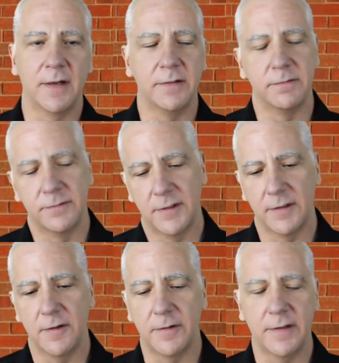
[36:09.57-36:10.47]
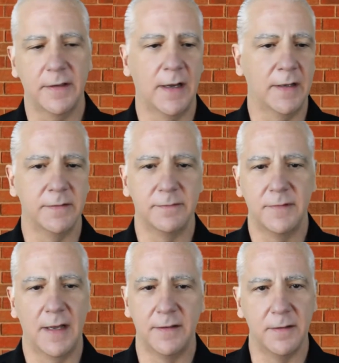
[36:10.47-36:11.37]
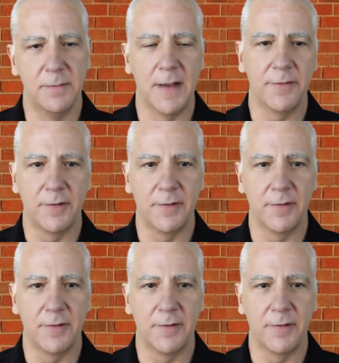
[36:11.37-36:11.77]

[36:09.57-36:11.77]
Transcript: I'm like, okay, I did the math